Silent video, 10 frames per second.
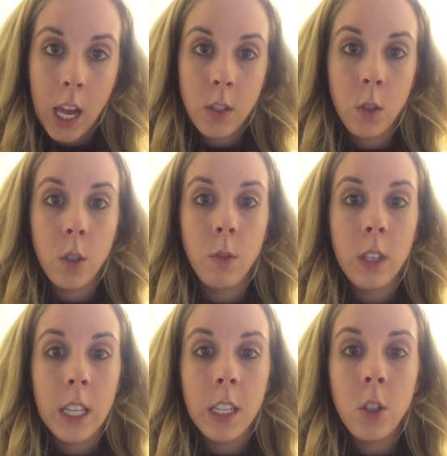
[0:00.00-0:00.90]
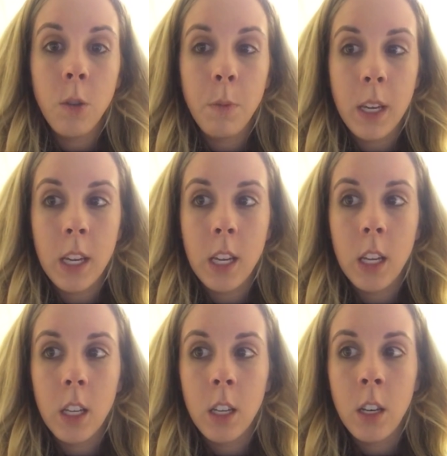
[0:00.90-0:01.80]
So you need to
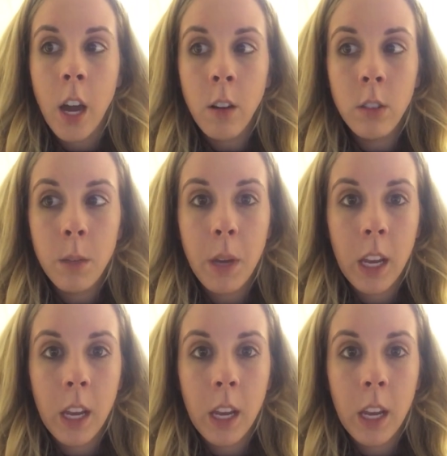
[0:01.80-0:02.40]
be not only